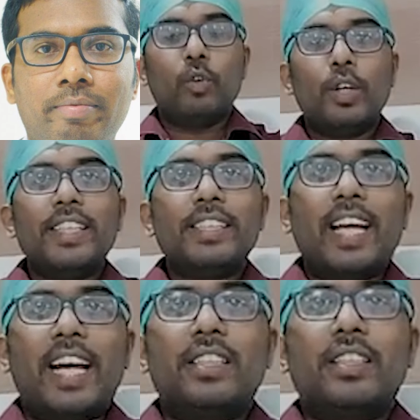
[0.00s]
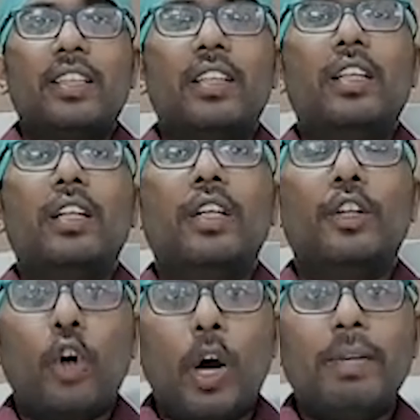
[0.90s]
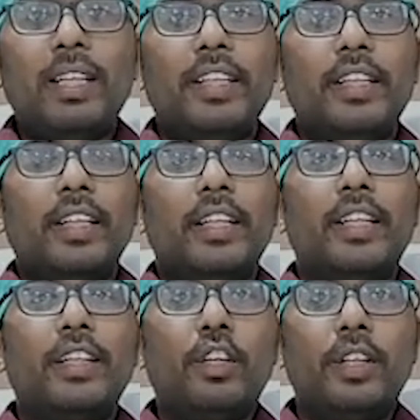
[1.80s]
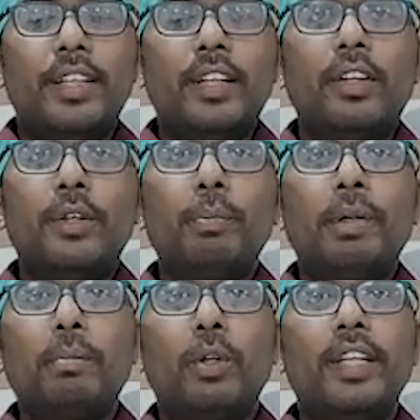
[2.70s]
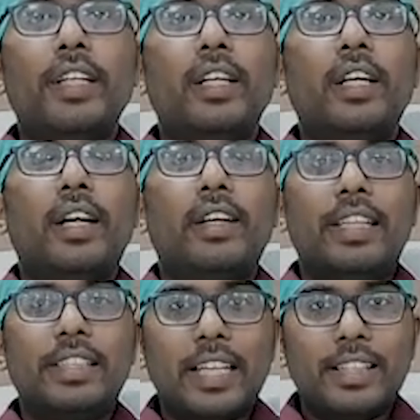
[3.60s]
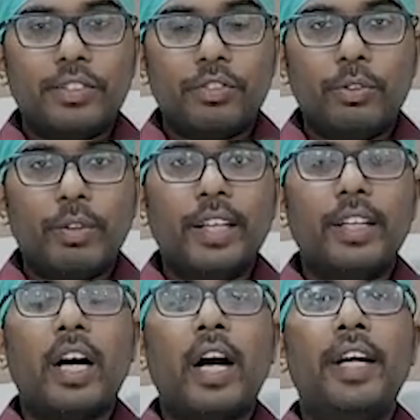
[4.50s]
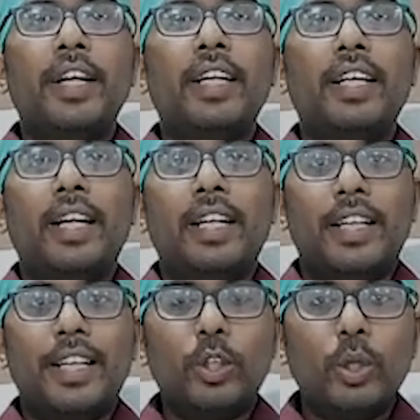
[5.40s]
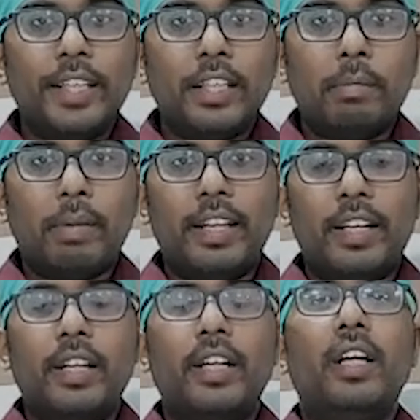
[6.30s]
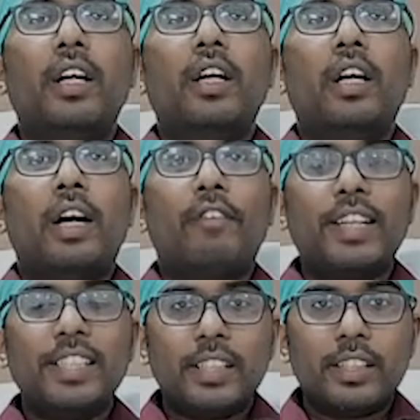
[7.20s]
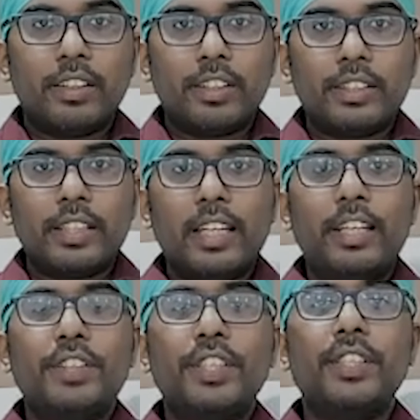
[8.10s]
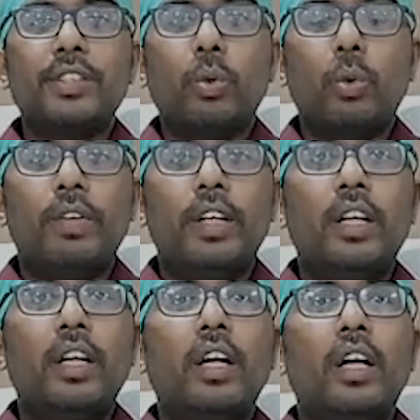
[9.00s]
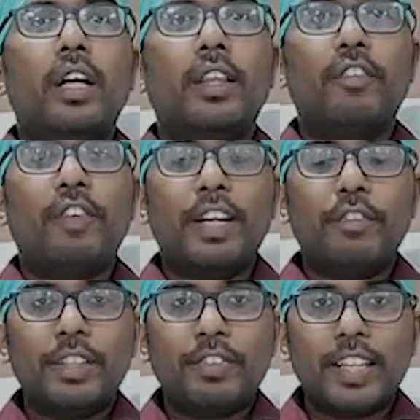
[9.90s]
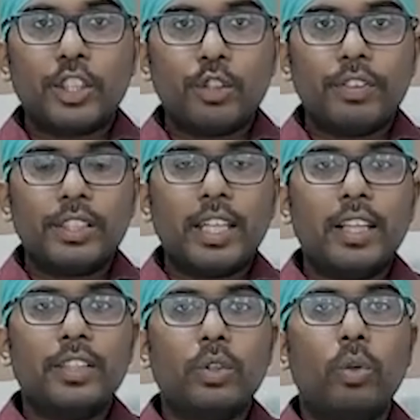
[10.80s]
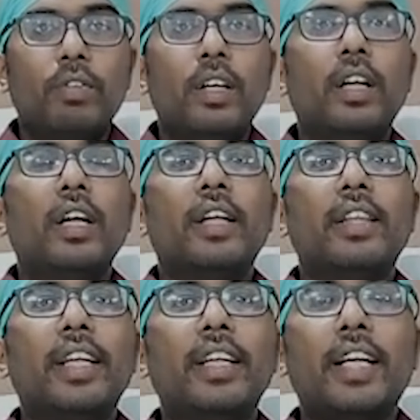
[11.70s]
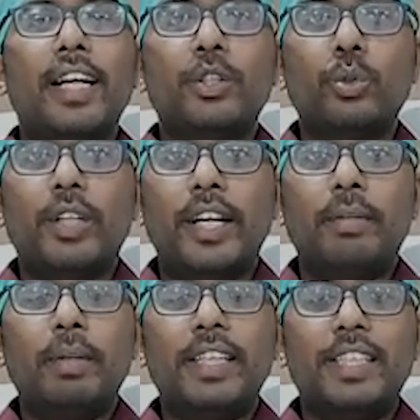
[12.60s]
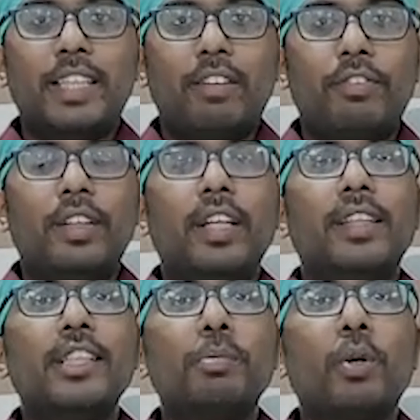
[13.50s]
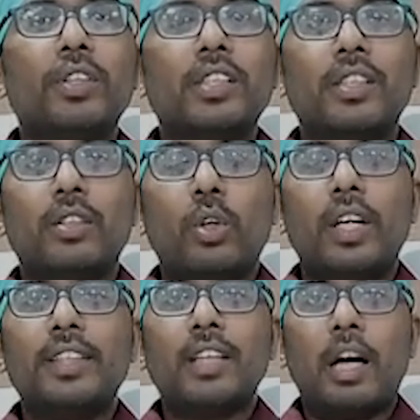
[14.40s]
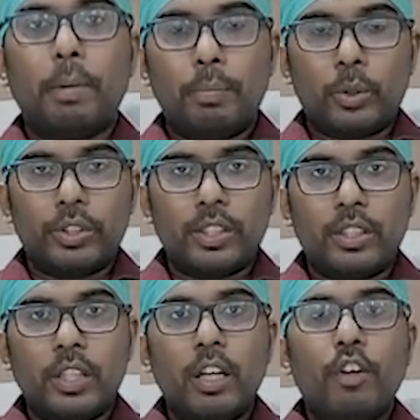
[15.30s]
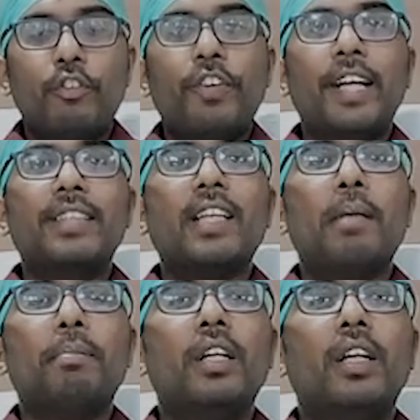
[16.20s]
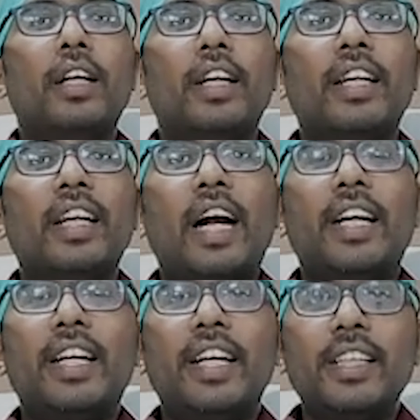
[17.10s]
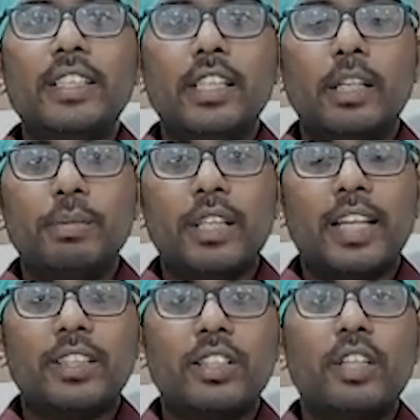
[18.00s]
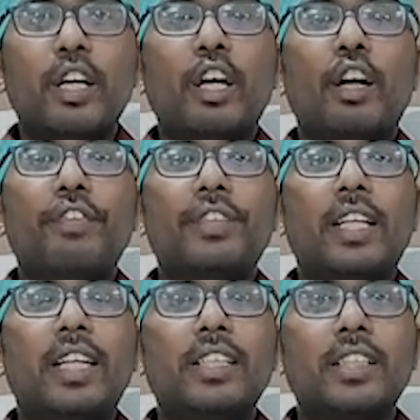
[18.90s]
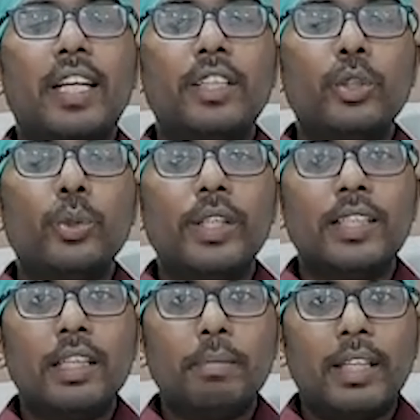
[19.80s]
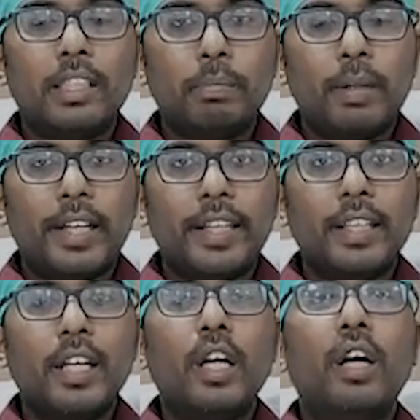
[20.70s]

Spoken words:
What is cancer? Normally, in our human body, the cells divide in a regulated manner. Once the cell division is over, if the function of the cell is over, then it has to die by itself. This process is called as apoptosis. For example, under any circumstances, if cell is continuously multiplying